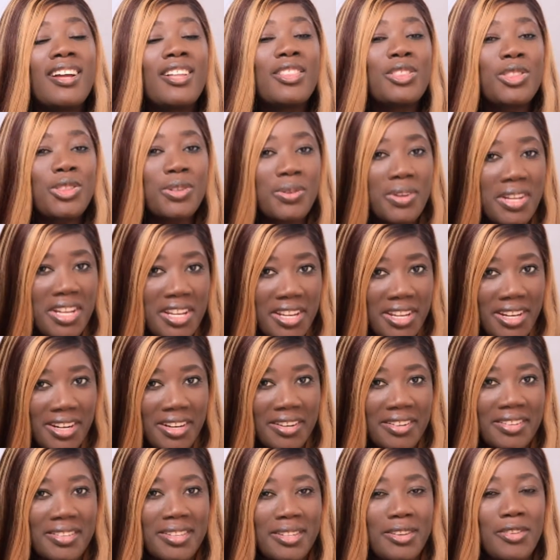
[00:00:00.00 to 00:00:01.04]
3
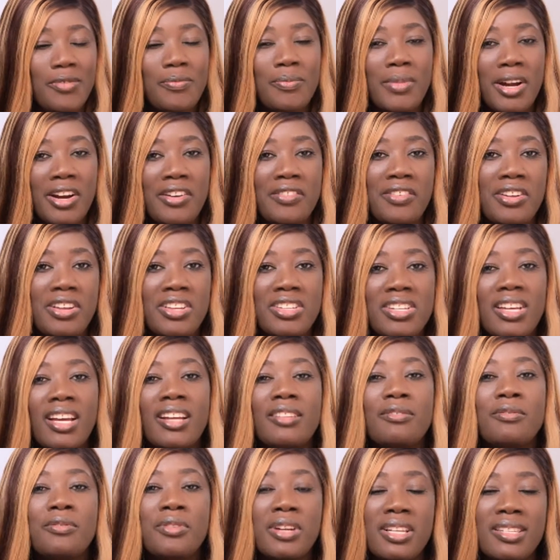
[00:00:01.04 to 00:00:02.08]
years of marriage
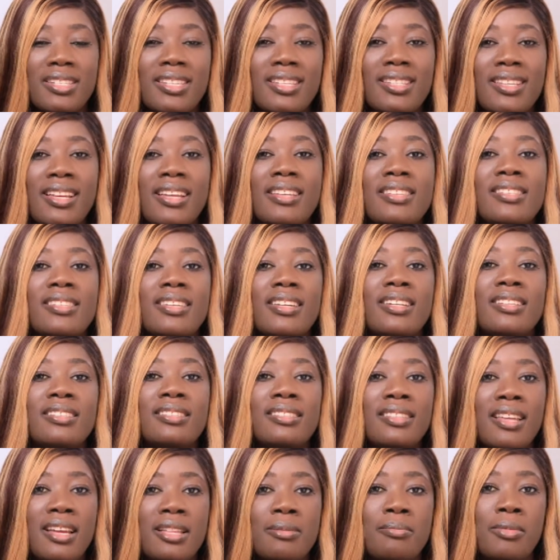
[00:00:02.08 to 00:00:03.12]
and residence in
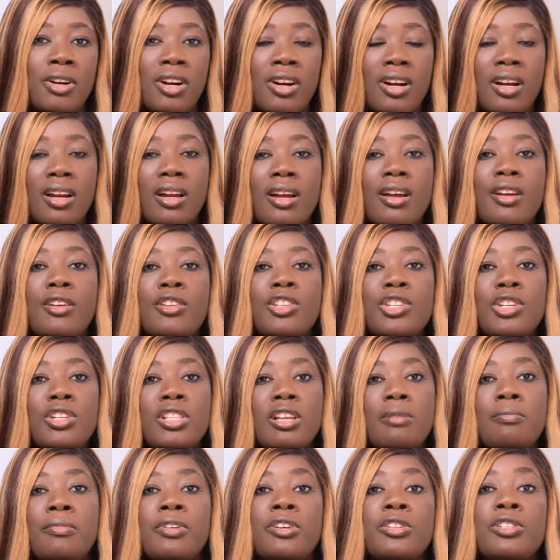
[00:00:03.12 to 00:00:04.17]
Denmark. So
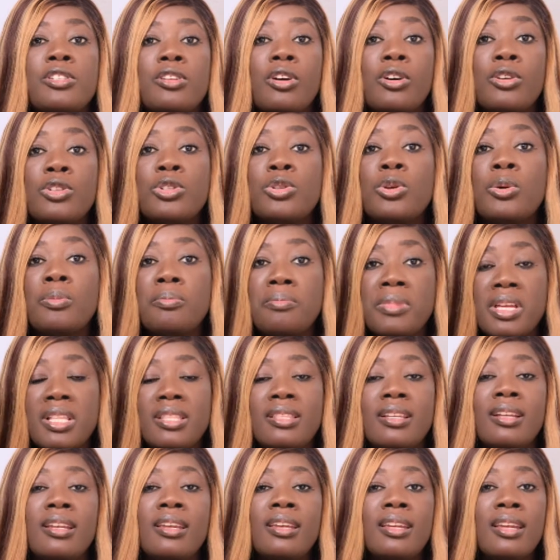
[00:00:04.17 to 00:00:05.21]
they must also meet
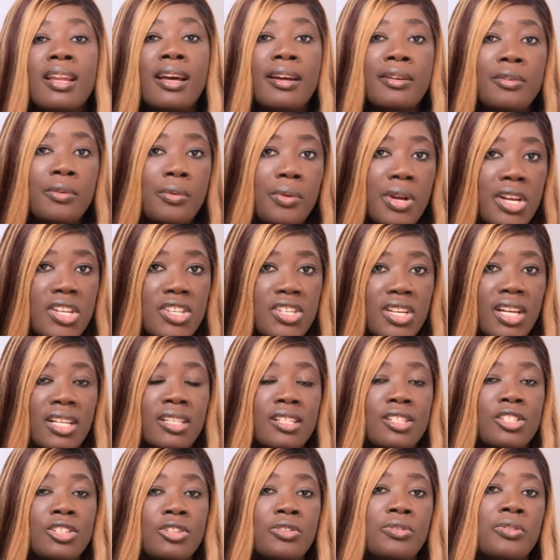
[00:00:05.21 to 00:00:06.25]
the language and
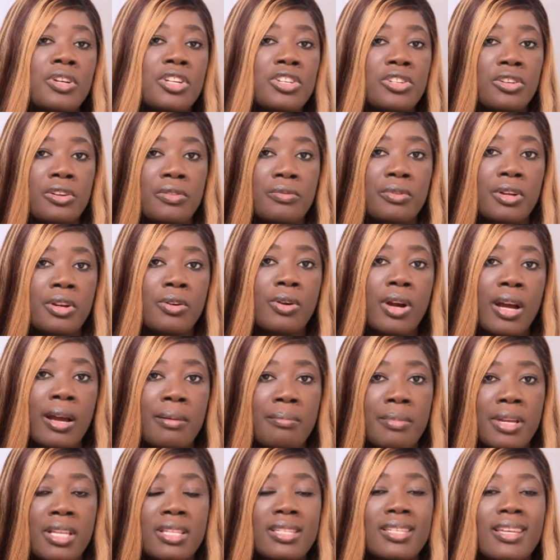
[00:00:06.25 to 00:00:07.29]
integration
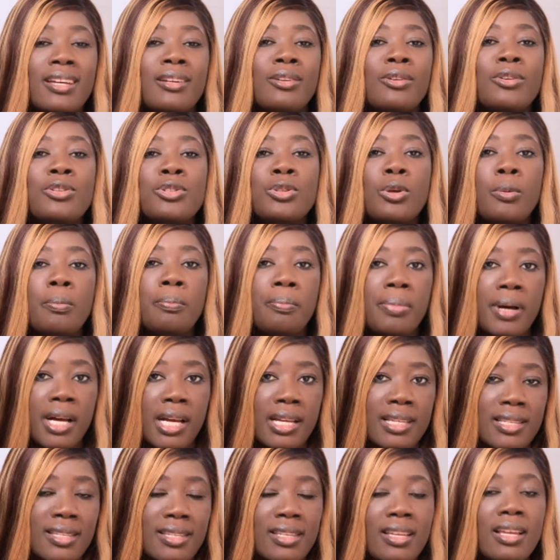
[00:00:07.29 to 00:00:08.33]
requirements and also
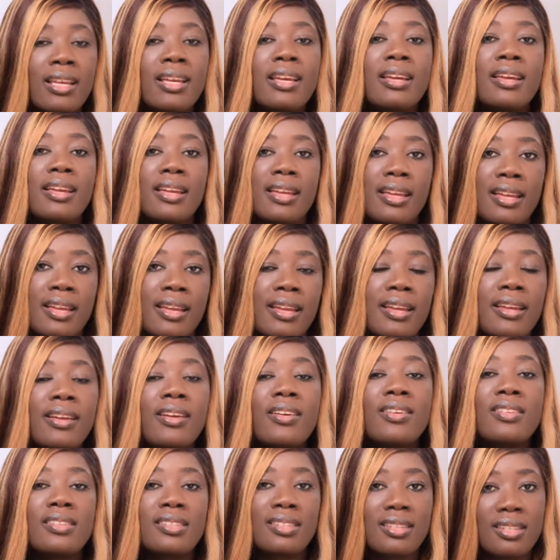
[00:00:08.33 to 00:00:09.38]
pass a
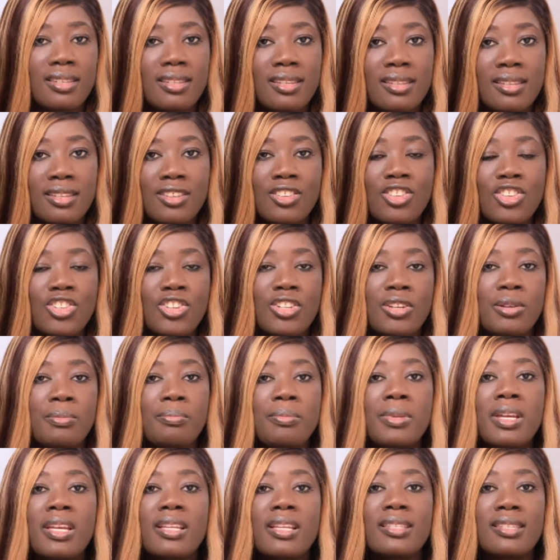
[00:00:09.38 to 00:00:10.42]
citizenship
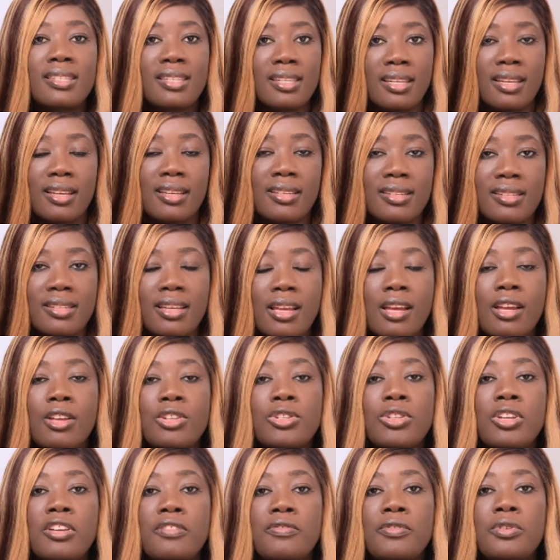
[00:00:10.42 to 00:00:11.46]
test.
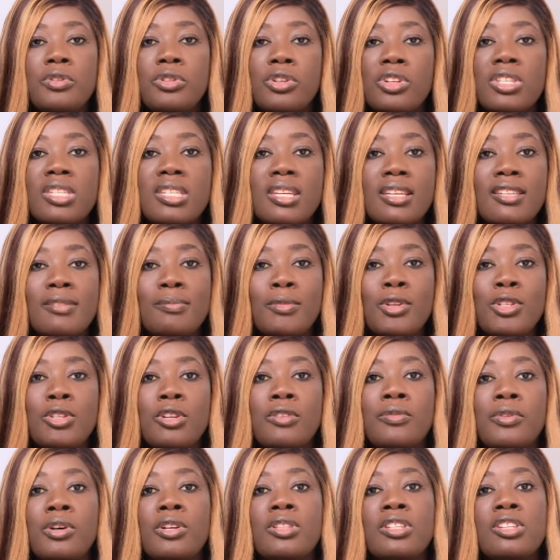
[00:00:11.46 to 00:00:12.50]
So if you notice, most
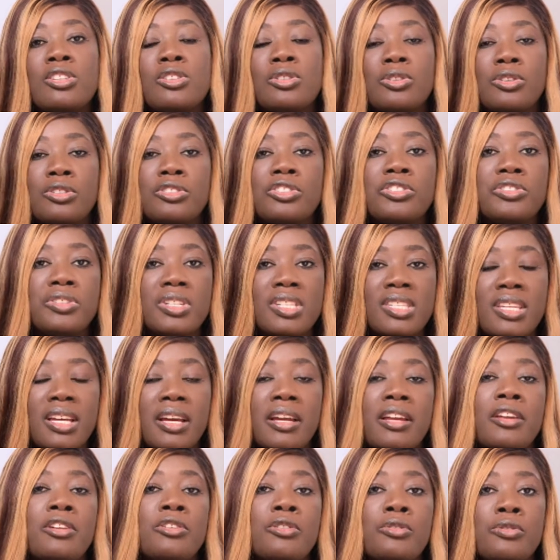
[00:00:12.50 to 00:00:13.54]
of all these countries that
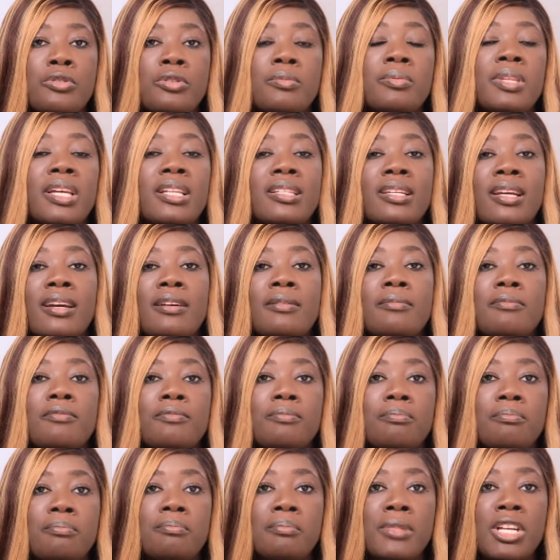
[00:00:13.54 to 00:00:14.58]
are in Europe, that their
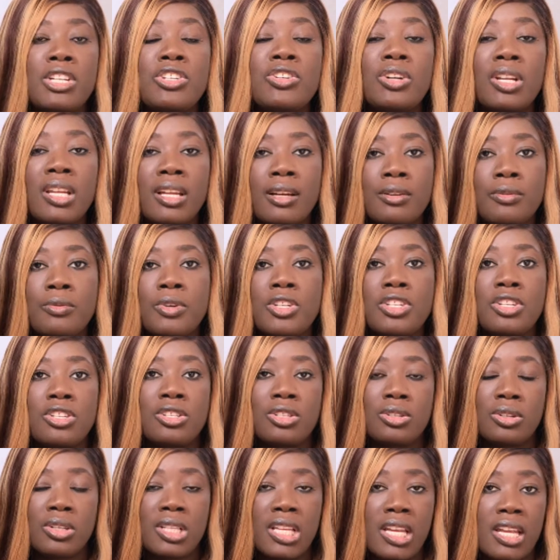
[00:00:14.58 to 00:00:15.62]
major language is
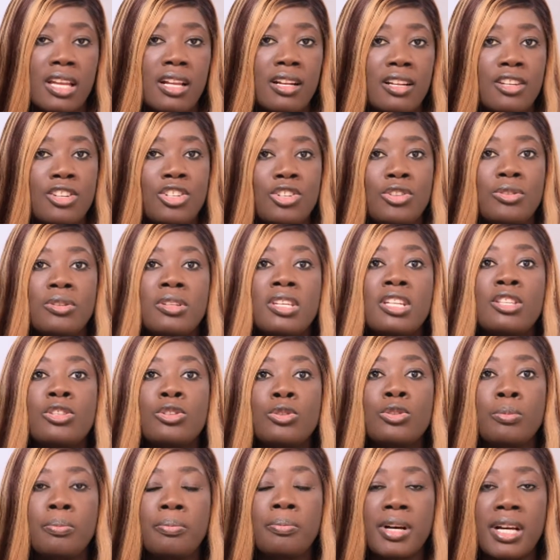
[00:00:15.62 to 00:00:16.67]
not English, you need
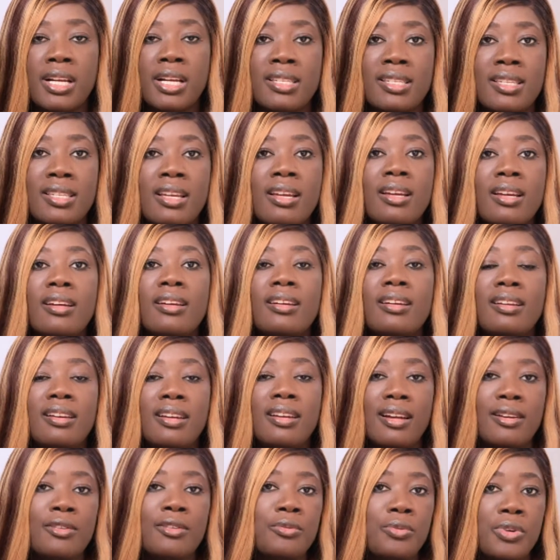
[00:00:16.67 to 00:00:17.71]
to pass a
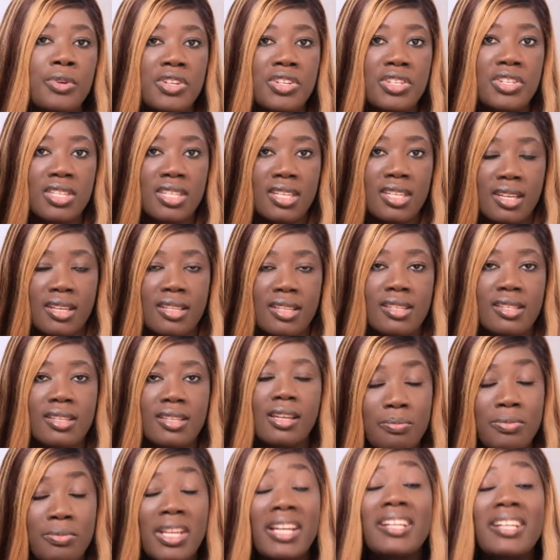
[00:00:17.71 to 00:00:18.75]
language test.
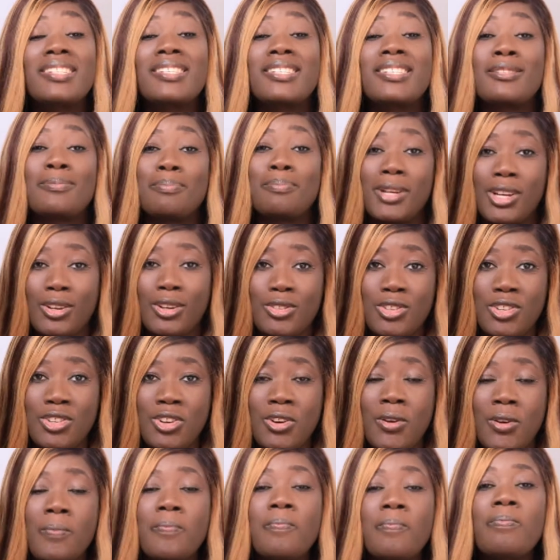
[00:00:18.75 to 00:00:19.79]
Next is
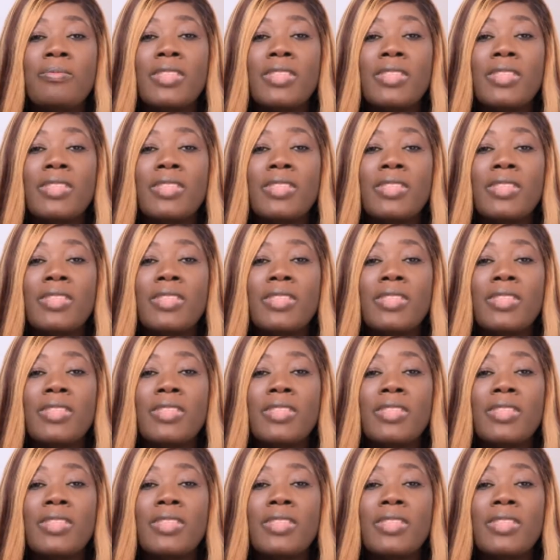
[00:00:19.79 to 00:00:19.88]
Belgium.